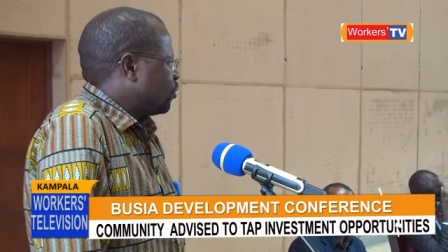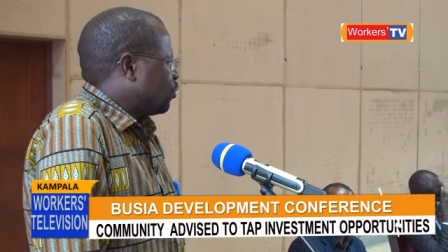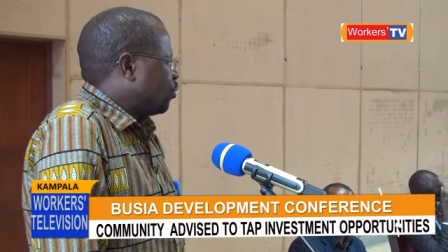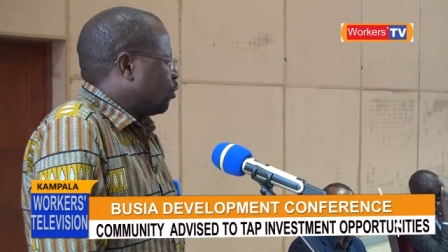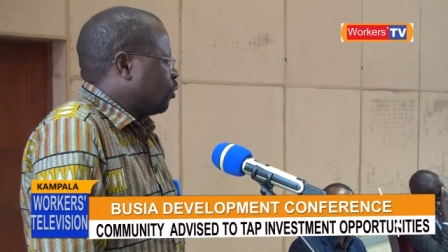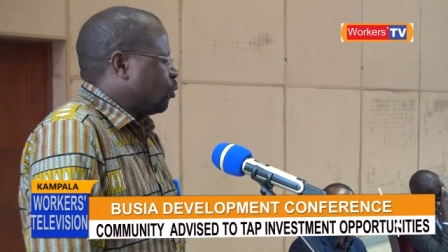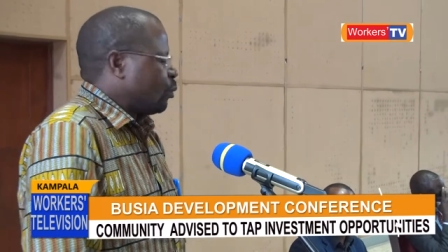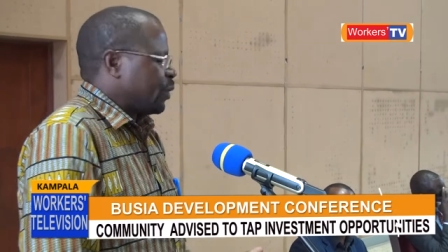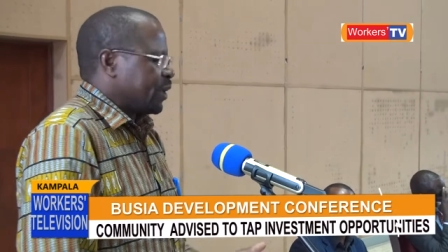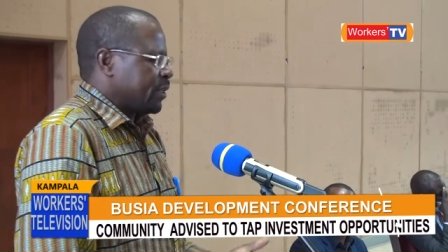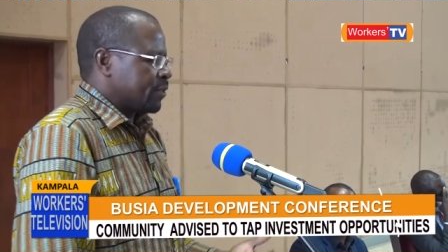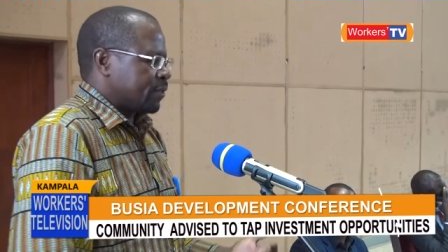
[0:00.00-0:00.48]

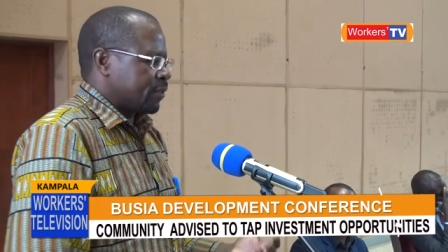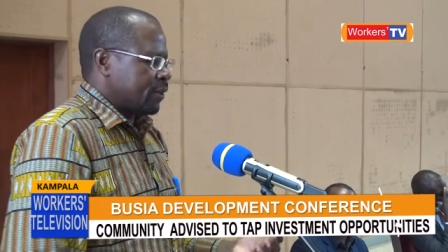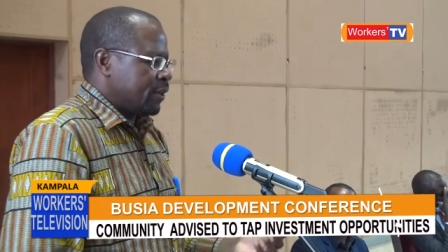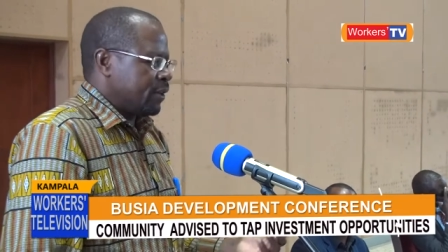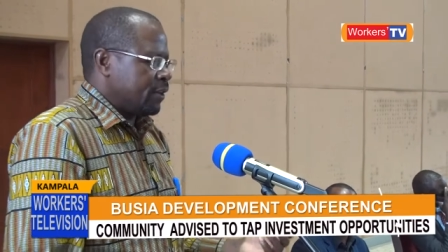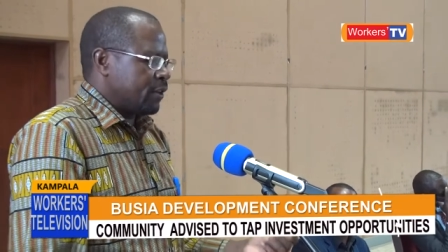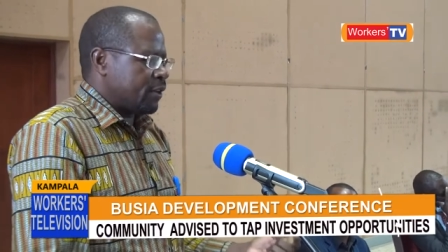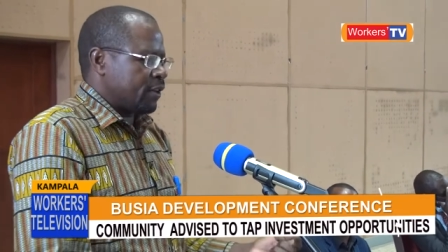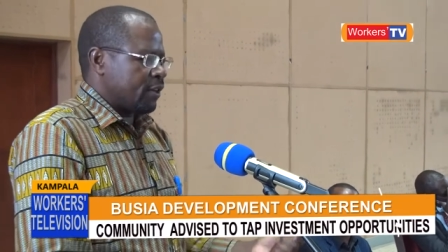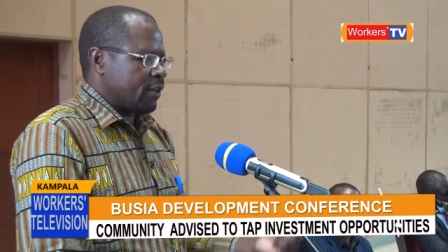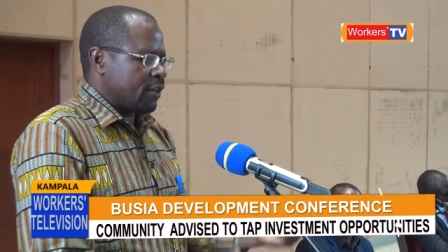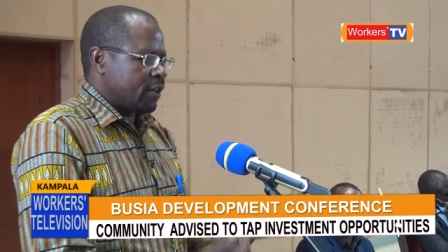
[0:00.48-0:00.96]
Or we
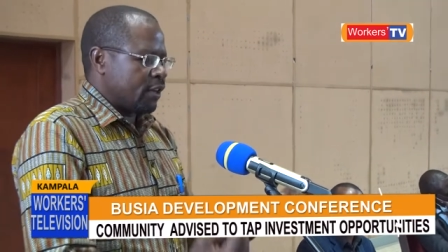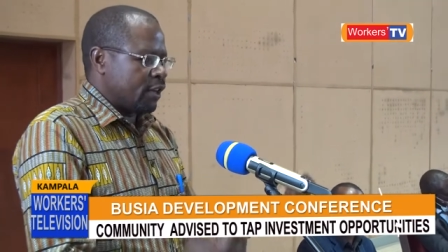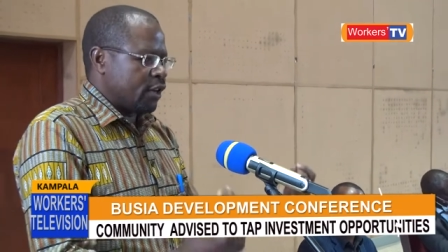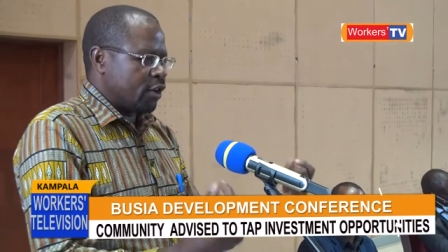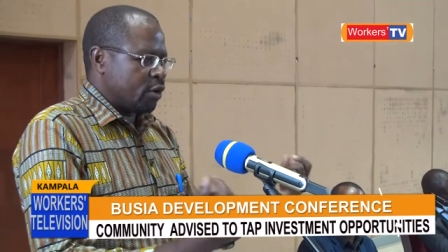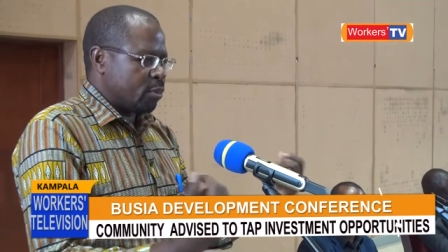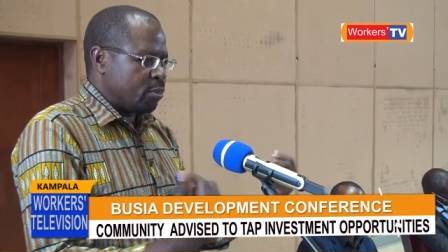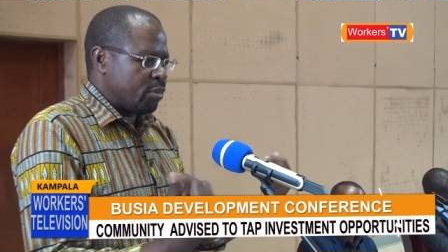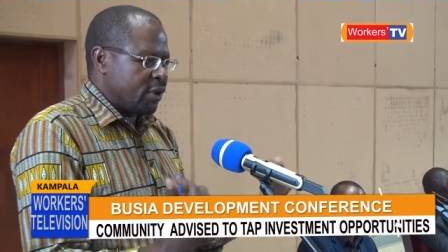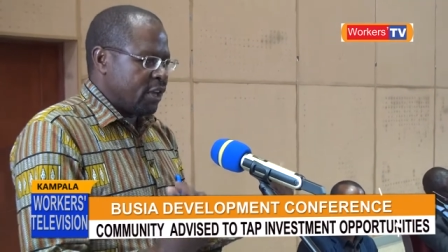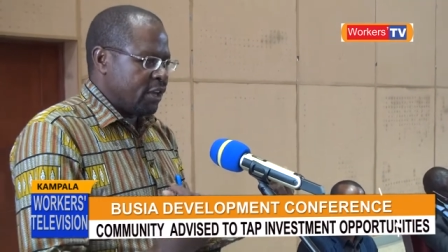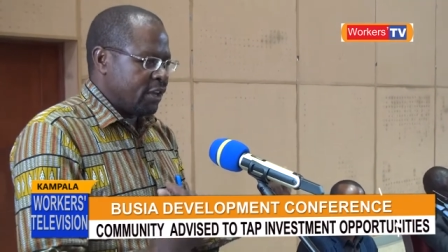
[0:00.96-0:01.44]
think
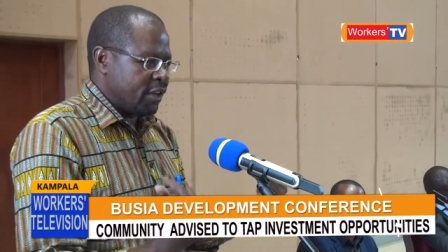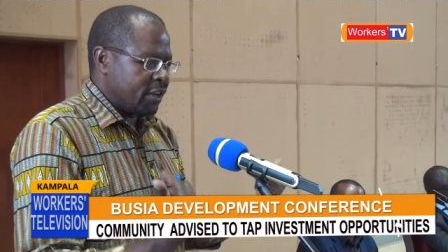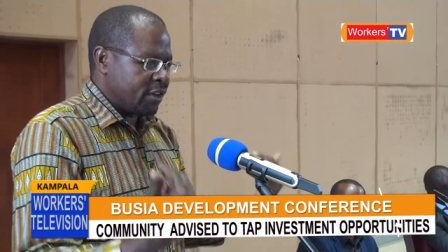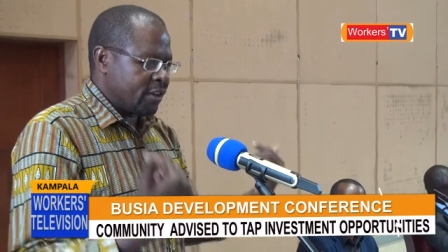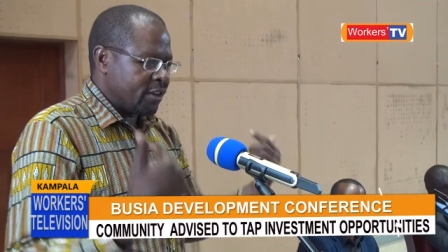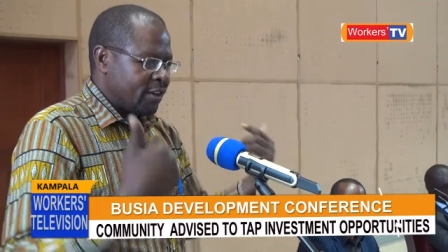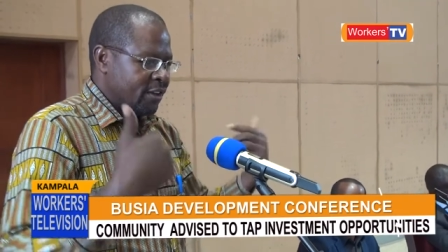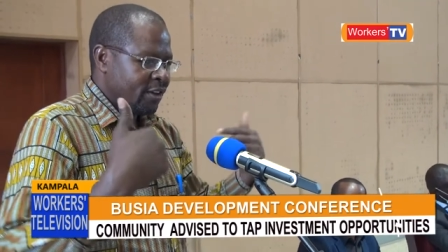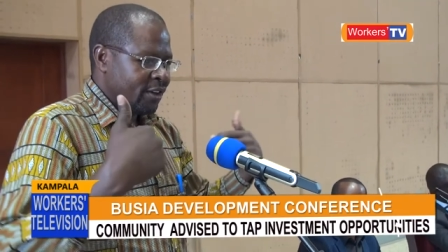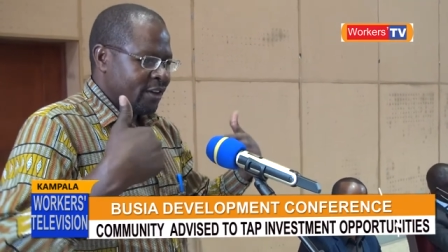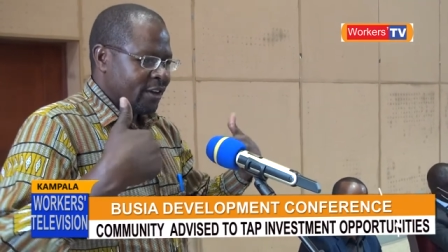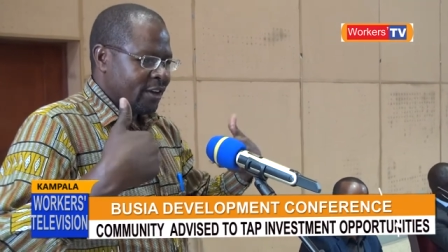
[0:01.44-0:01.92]
in
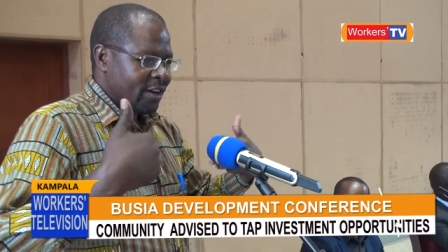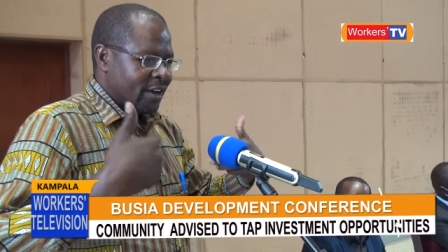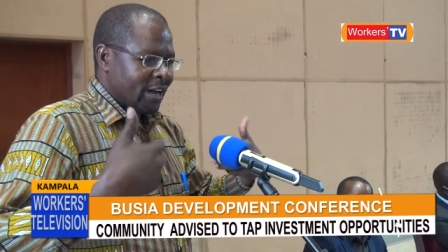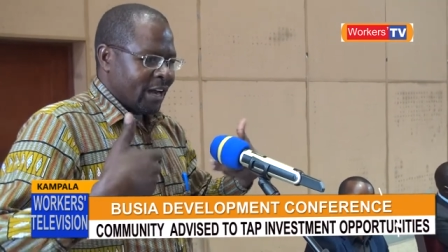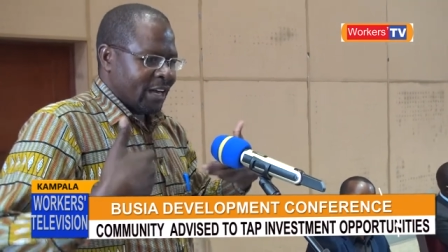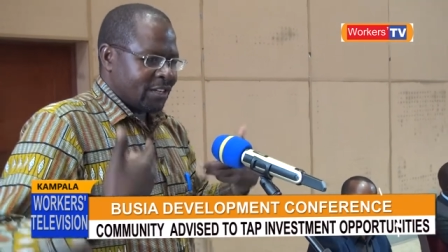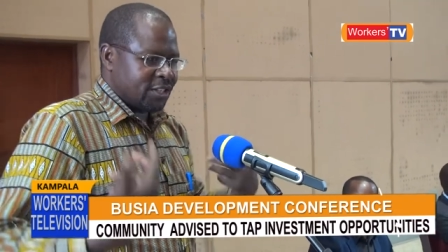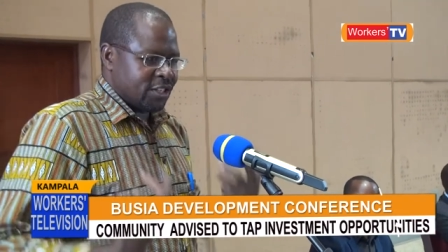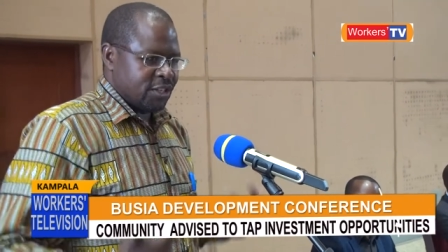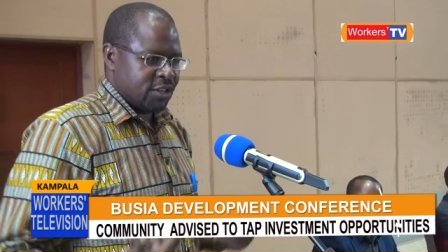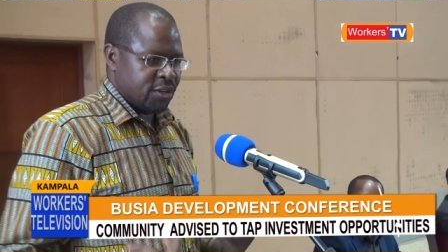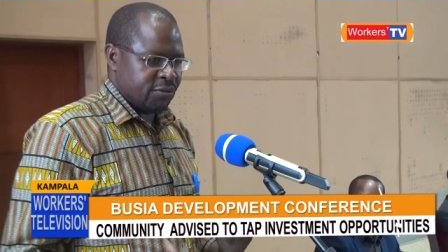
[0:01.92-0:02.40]
being
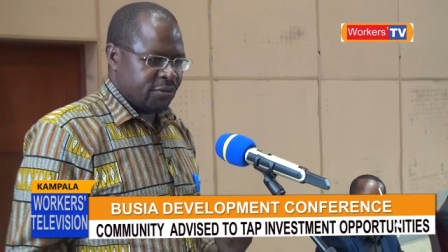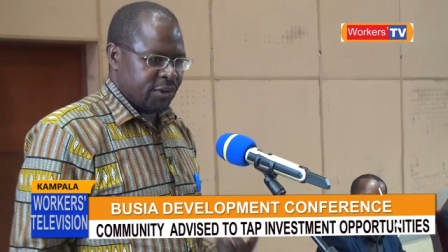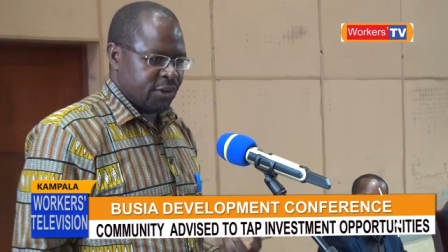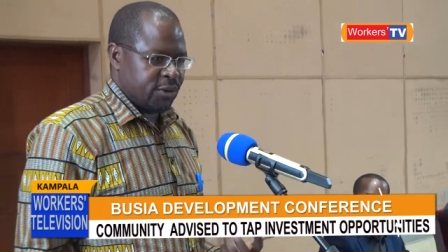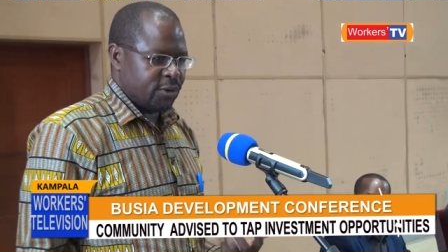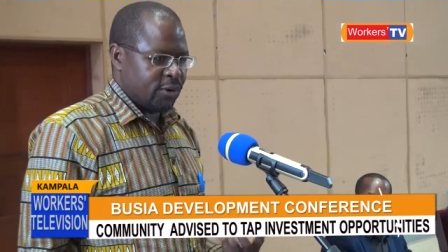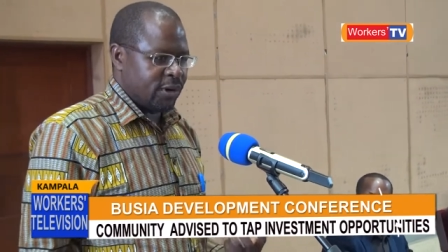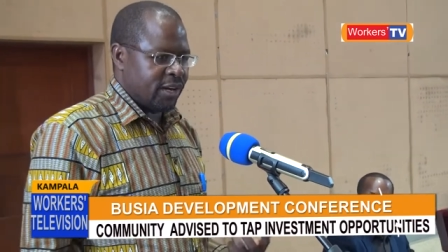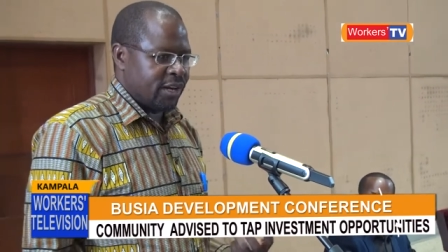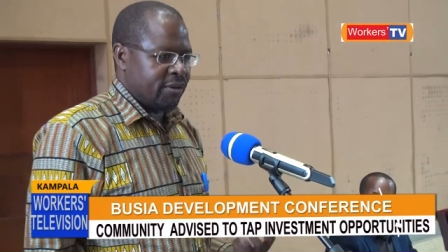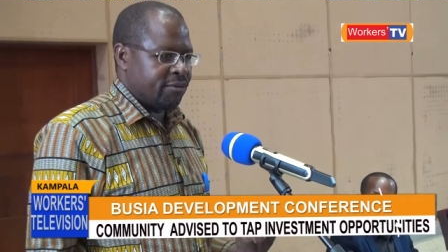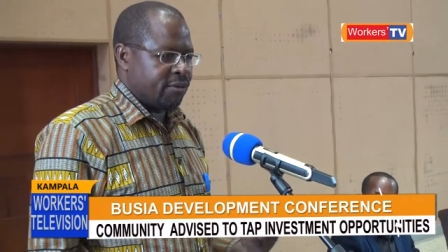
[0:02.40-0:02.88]
at
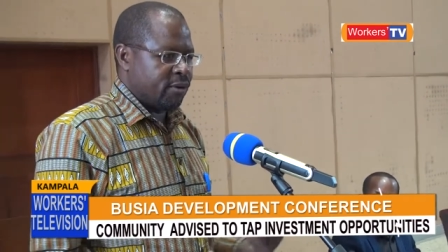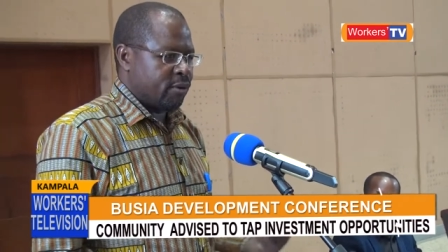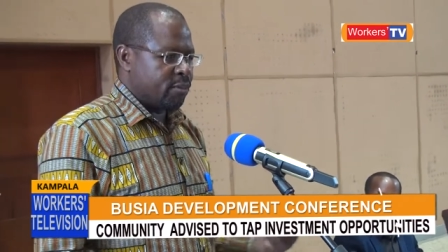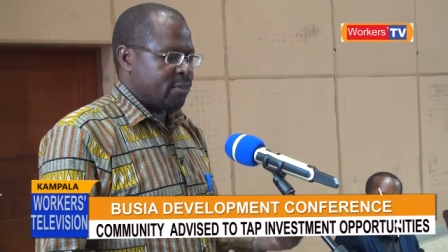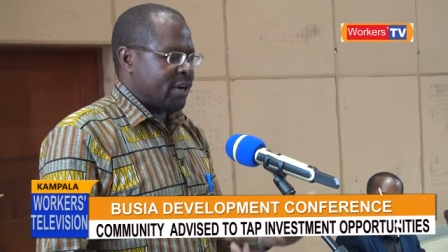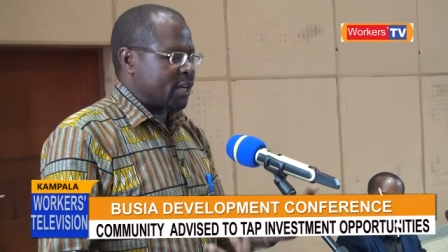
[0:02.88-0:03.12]
individual level,